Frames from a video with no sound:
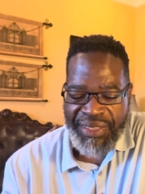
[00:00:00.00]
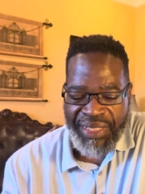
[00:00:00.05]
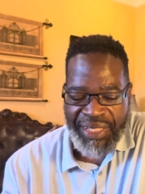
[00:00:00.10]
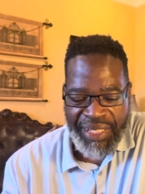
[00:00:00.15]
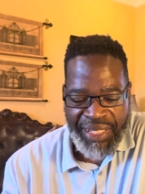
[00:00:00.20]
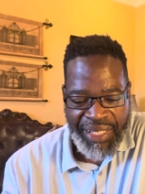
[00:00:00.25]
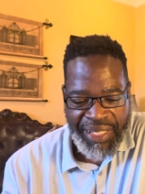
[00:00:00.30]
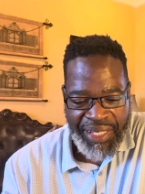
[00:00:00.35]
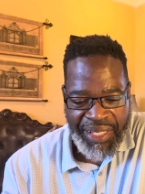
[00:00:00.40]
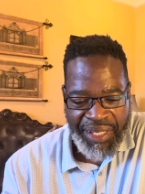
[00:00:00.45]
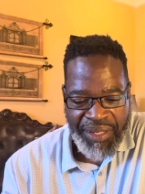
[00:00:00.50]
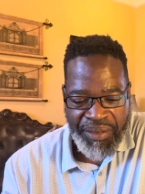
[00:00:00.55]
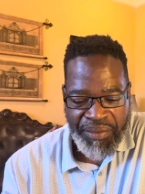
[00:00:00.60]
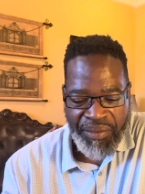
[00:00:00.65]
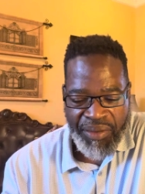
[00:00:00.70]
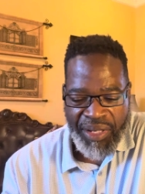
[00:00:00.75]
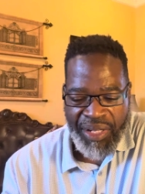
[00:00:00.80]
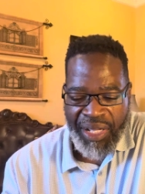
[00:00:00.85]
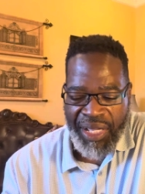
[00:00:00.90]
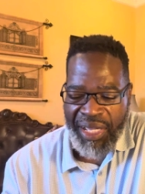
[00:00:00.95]
Yeah,
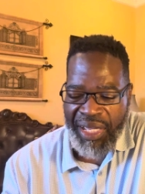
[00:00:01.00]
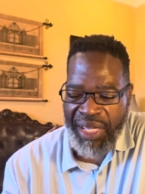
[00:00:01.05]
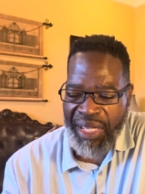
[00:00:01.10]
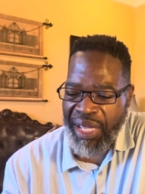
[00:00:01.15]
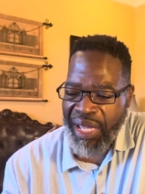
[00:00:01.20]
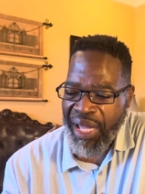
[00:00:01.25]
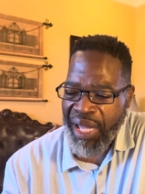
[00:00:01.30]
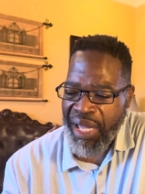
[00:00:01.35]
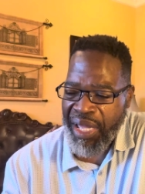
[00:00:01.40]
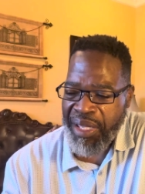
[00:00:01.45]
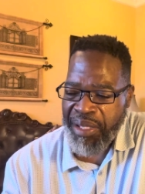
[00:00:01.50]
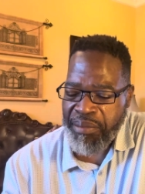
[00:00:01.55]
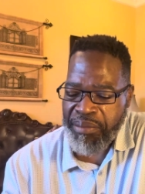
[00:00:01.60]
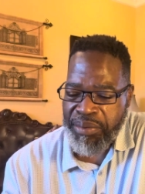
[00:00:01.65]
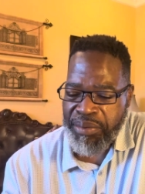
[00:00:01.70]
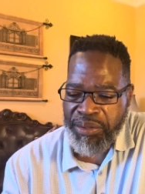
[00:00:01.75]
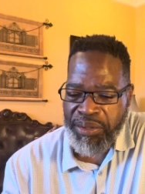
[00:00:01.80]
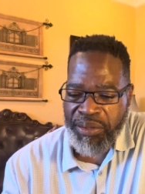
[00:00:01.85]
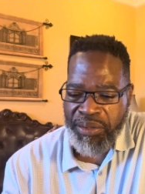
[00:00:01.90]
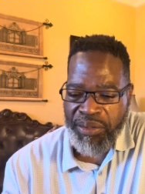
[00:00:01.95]
well, hey, I am
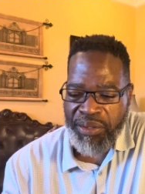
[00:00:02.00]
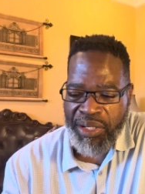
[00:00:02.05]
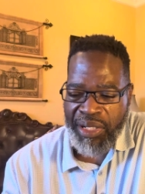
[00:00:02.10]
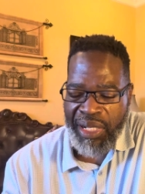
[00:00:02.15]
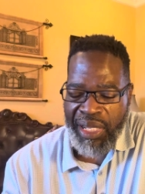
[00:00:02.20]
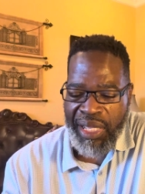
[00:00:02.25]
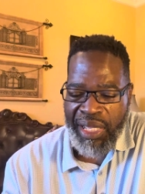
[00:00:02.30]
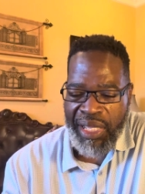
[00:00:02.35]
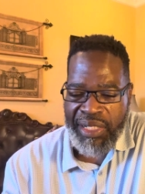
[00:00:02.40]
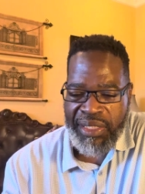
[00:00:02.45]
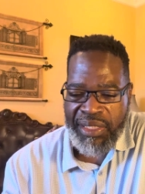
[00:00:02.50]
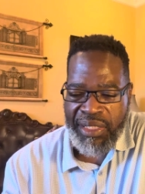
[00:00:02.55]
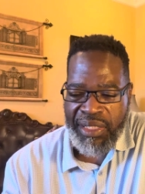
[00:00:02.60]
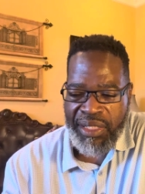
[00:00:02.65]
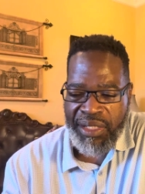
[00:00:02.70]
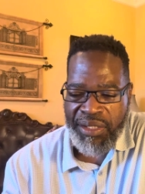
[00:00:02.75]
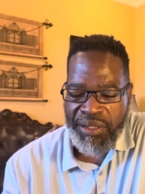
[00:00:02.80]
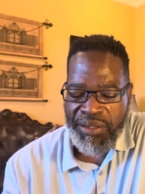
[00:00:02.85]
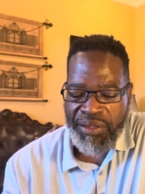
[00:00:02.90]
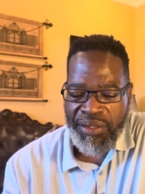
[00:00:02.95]
so glad to
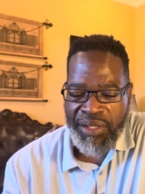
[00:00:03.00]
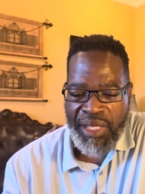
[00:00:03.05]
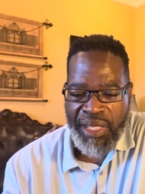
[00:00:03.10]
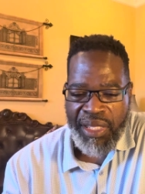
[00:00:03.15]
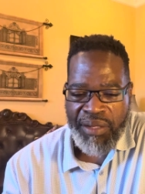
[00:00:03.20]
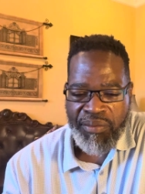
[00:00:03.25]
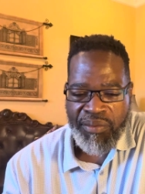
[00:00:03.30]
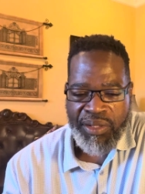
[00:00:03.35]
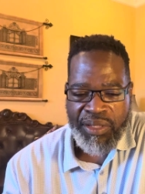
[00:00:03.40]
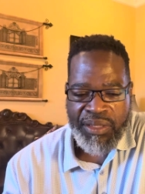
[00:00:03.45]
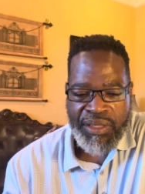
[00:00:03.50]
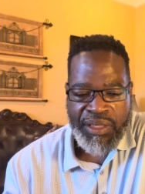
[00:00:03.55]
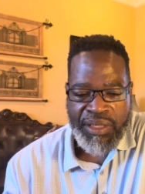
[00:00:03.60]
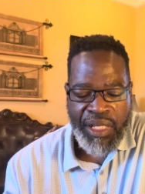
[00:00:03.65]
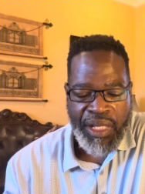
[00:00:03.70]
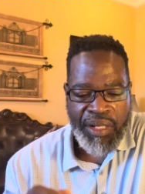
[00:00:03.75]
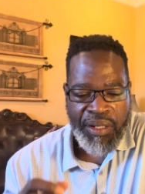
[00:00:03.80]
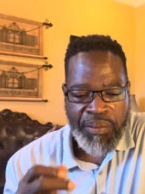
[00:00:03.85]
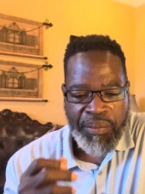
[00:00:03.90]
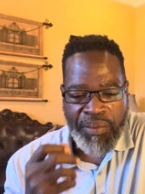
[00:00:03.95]
hear that. We
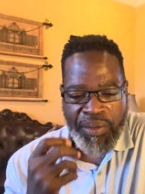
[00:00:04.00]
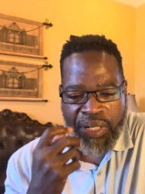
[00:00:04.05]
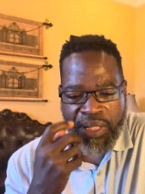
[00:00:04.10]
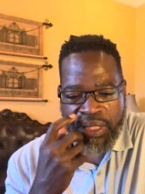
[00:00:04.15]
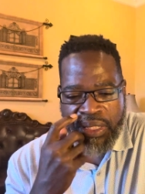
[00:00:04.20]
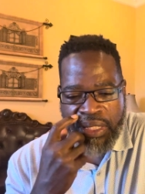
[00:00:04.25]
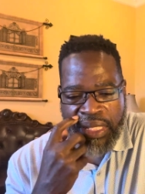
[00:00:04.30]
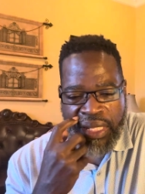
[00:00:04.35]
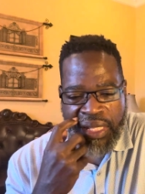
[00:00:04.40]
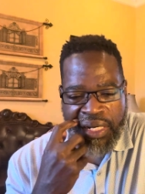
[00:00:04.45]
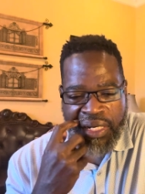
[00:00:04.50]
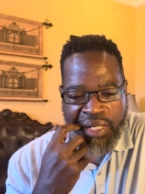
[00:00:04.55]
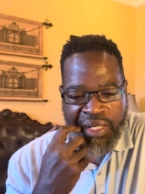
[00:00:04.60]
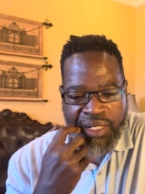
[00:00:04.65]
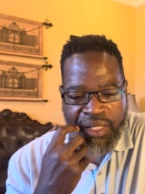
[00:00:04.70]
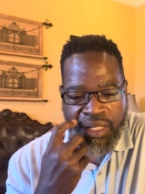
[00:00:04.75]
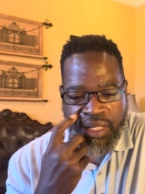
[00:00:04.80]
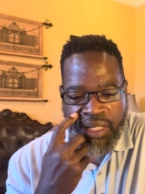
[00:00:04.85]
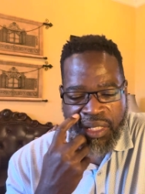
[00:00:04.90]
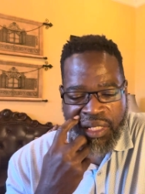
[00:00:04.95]
celebrate that. And
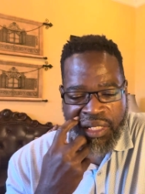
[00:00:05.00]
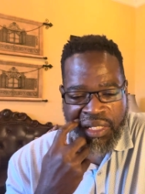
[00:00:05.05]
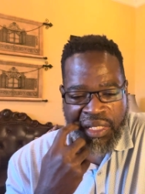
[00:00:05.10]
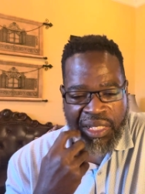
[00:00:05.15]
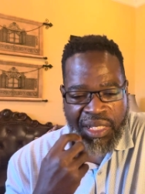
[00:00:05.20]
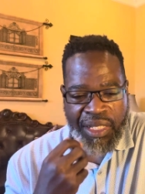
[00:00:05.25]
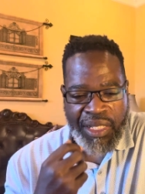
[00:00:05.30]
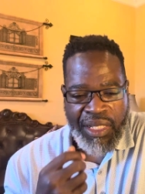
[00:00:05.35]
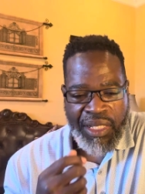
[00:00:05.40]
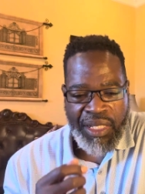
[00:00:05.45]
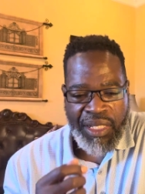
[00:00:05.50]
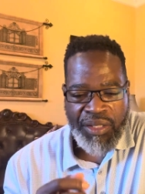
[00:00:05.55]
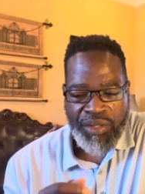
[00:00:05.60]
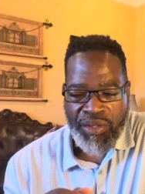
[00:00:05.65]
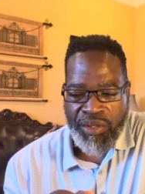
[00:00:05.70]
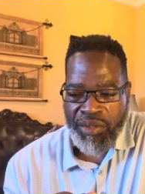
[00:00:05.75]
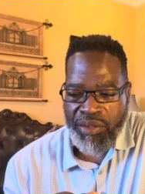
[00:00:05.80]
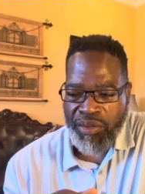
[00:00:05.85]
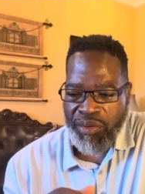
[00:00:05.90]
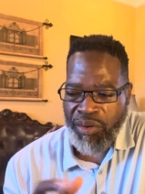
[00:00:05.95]
uh, your
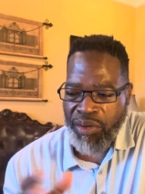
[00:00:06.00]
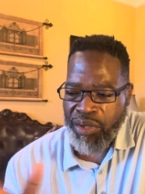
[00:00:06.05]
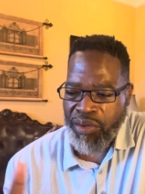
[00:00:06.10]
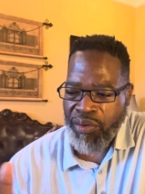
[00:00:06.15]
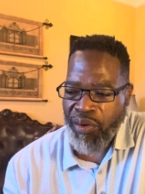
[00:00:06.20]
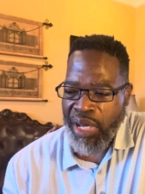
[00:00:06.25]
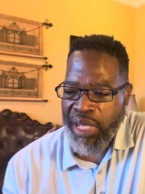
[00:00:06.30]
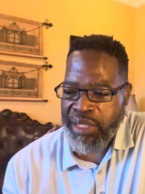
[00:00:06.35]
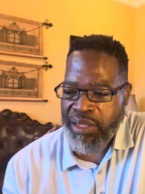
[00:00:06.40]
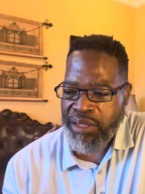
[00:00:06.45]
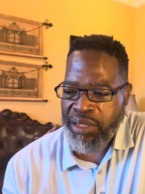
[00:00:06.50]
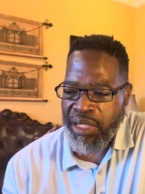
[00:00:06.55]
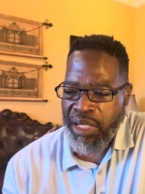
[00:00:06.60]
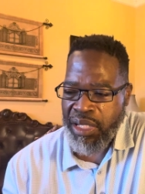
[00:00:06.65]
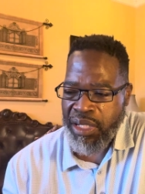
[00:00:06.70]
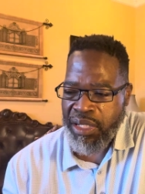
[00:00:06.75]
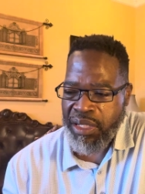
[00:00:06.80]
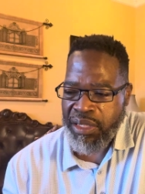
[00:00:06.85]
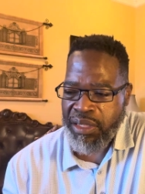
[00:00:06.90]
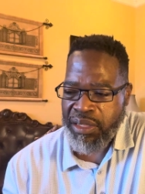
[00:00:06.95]
grandson
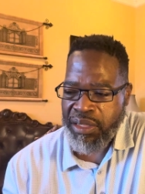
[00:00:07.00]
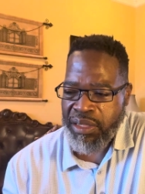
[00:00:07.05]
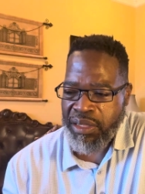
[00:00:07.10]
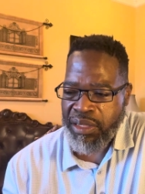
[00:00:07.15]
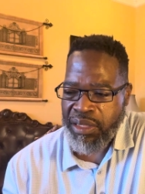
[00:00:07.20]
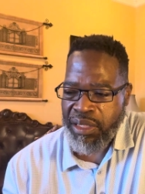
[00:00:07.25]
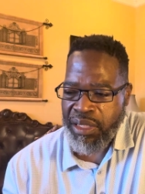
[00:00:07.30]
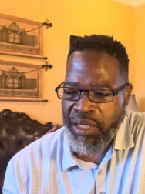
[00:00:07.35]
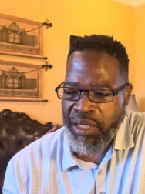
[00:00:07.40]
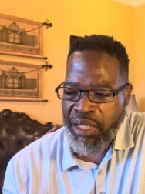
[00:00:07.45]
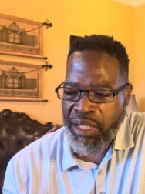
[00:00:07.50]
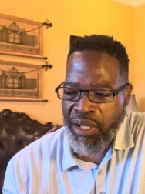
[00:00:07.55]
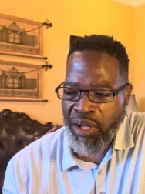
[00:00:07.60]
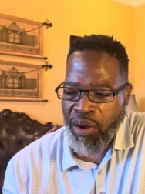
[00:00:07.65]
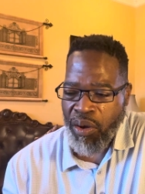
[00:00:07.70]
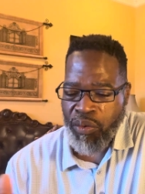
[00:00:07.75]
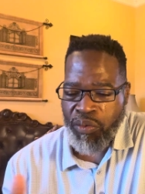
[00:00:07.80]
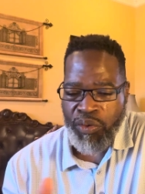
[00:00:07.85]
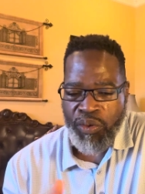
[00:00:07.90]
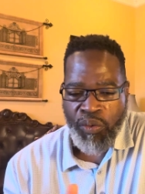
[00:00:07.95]
is
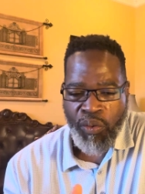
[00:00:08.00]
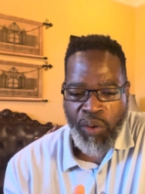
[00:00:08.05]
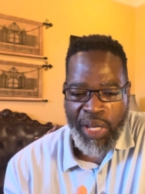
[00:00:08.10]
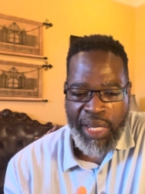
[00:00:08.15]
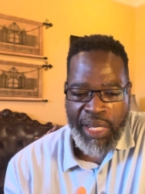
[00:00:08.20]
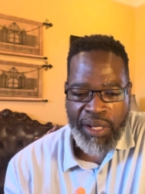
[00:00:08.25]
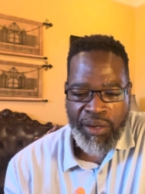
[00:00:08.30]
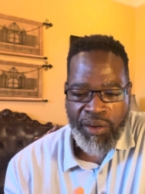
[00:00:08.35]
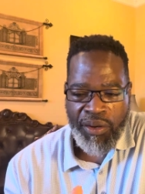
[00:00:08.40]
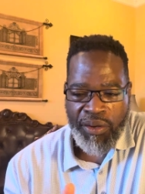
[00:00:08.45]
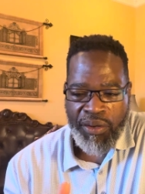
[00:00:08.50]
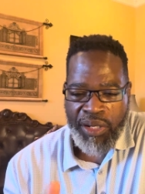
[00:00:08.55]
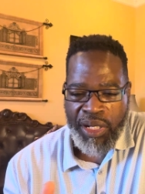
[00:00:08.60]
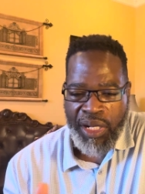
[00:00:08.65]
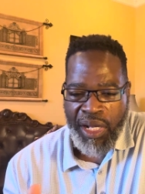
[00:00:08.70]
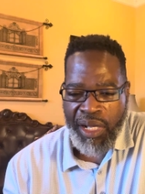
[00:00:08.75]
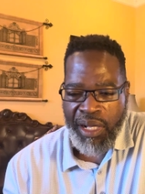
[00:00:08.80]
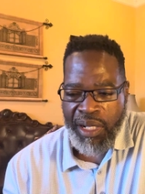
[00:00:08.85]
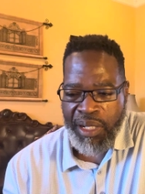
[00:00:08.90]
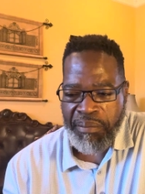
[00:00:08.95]
on the way or
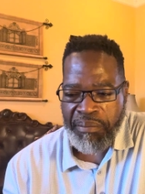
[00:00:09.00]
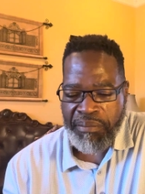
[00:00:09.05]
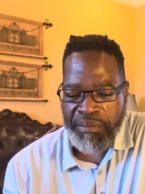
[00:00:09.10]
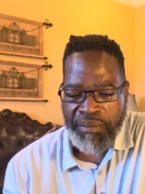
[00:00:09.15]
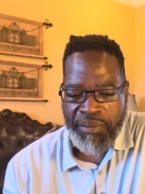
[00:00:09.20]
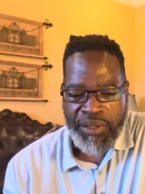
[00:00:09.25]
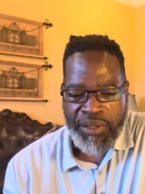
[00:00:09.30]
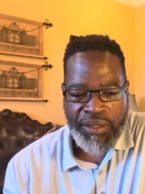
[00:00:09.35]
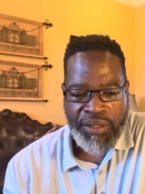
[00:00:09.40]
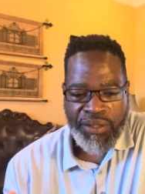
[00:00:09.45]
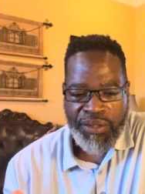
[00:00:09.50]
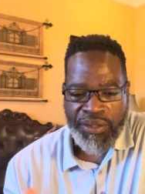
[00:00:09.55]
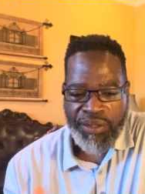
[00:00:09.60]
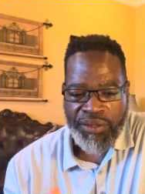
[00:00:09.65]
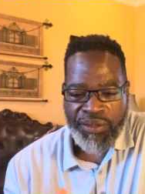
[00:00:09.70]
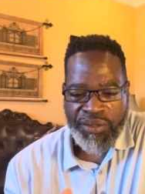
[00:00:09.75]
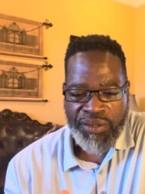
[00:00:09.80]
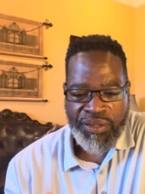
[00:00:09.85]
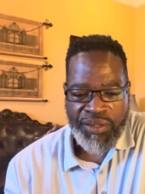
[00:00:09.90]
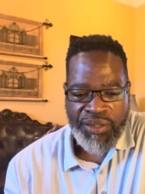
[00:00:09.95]
come
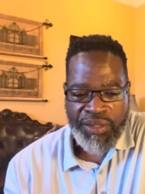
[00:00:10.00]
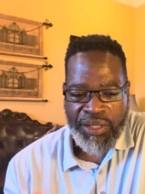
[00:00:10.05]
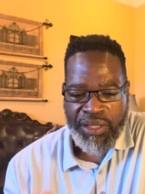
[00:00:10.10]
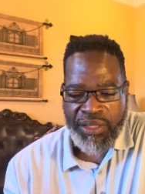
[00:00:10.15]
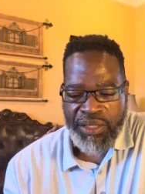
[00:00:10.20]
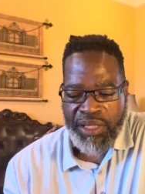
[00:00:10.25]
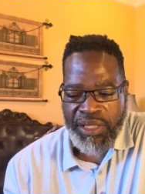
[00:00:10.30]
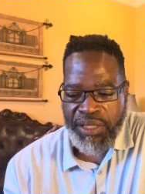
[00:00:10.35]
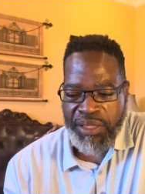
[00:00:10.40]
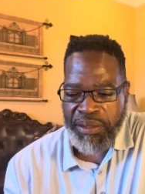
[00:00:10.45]
or oh, anticipate?